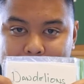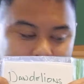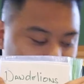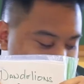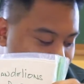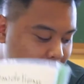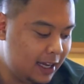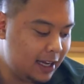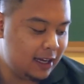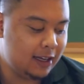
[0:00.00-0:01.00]
Alright?
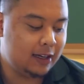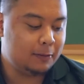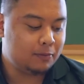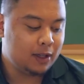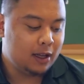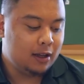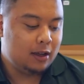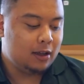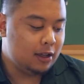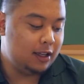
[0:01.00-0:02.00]
And
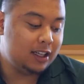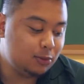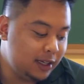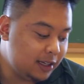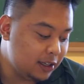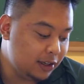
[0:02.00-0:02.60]
this week,